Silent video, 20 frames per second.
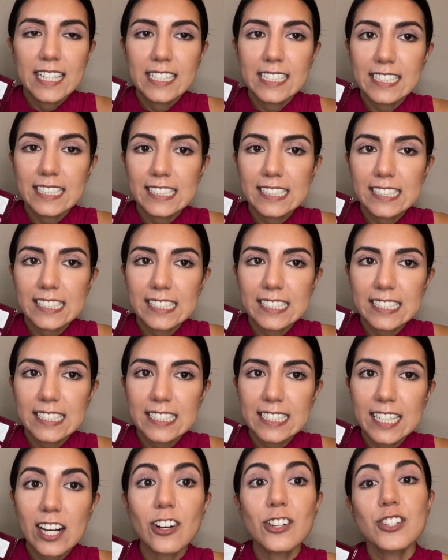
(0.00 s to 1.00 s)
I
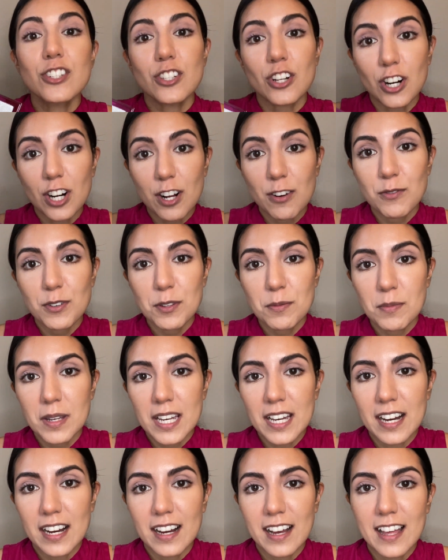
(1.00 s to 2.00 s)
think I'll start off with
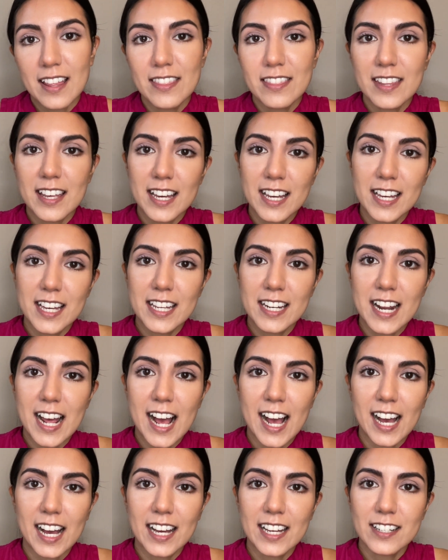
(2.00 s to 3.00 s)
Mia and then
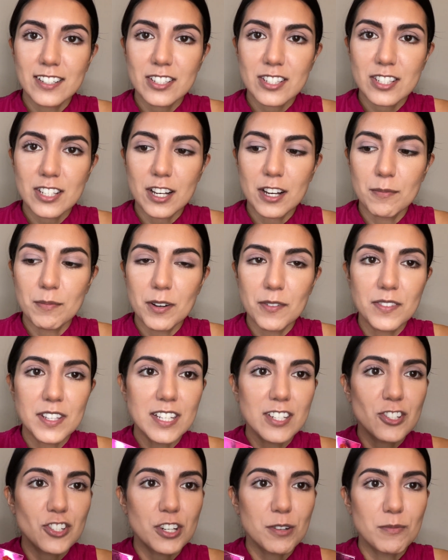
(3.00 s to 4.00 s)
add some of
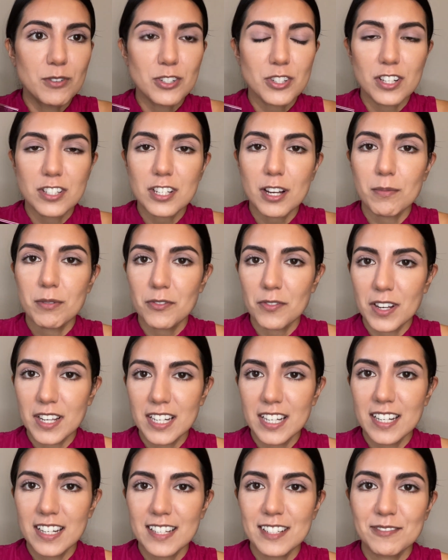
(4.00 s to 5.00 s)
these shimmers on top if I
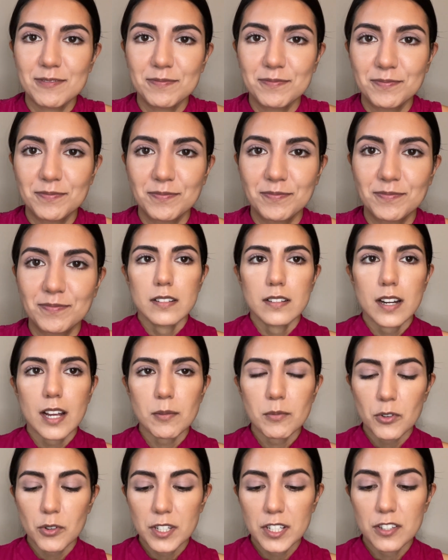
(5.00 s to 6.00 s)
need it.
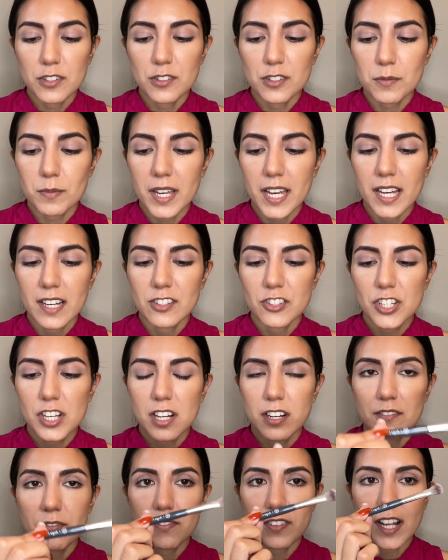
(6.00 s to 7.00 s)
I'm going to use my Angie Hot
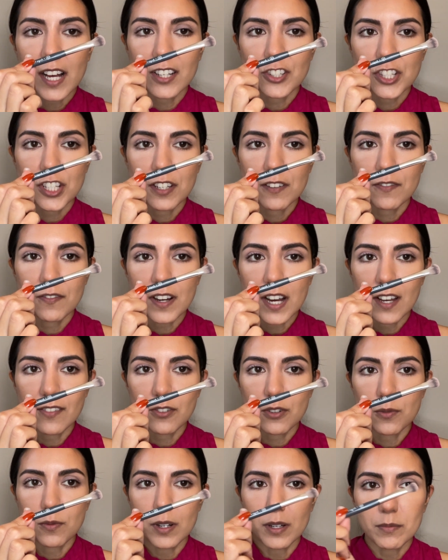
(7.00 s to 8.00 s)
and Flashy
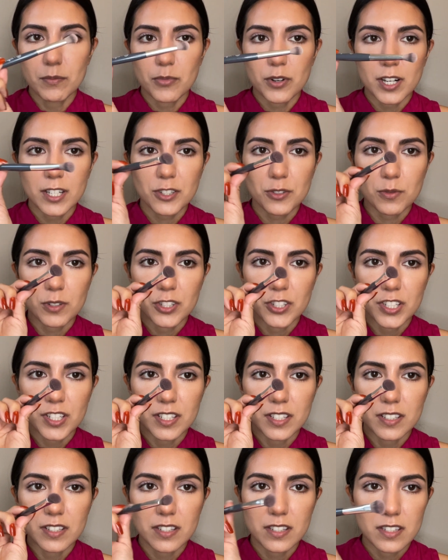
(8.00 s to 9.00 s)
501 brush, which
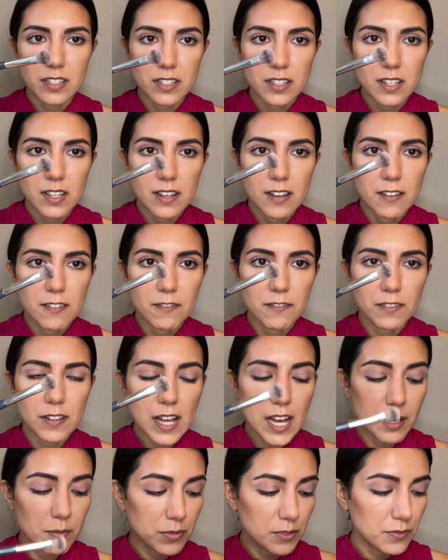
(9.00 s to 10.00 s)
is
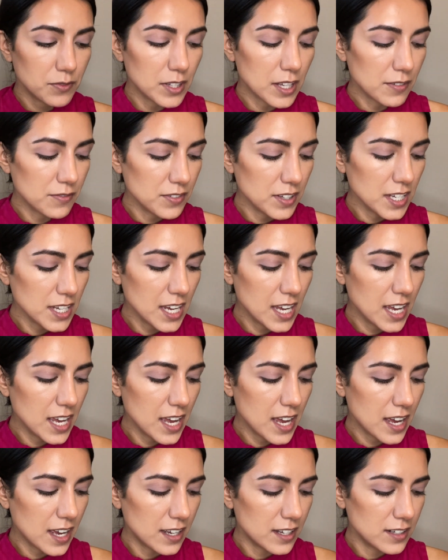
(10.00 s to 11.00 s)
flat but fluffy,
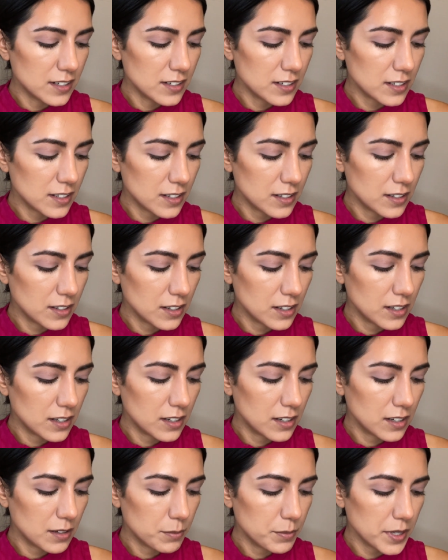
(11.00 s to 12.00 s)
and
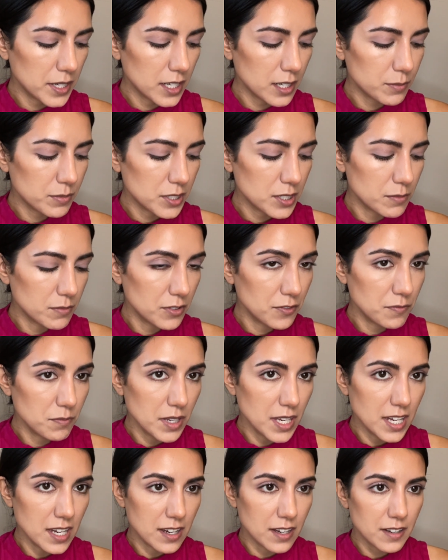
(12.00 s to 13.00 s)
pick up some of
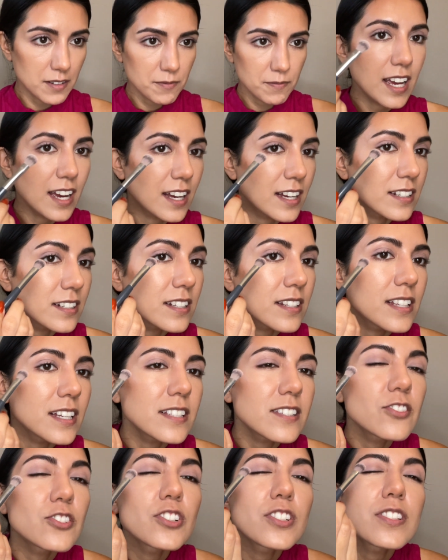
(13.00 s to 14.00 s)
Mia. And
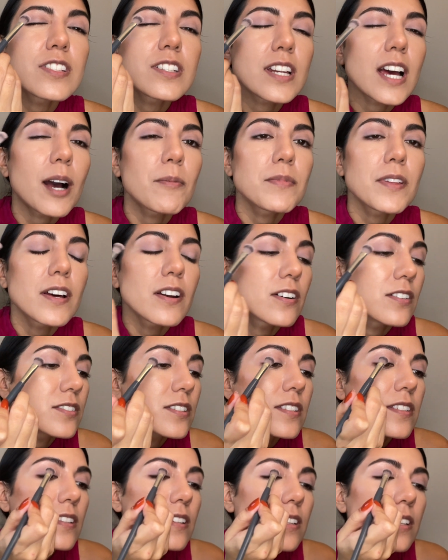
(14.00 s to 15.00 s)
let's just tap that onto
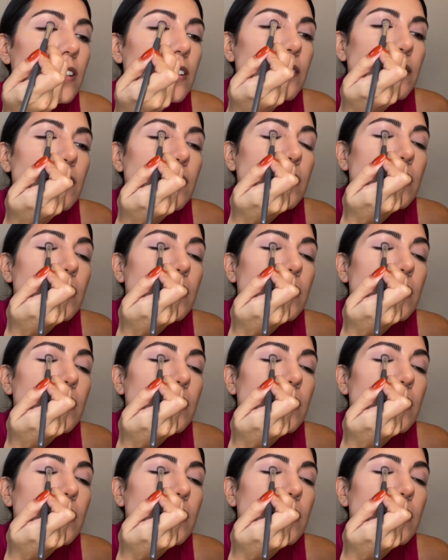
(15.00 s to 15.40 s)
the lid.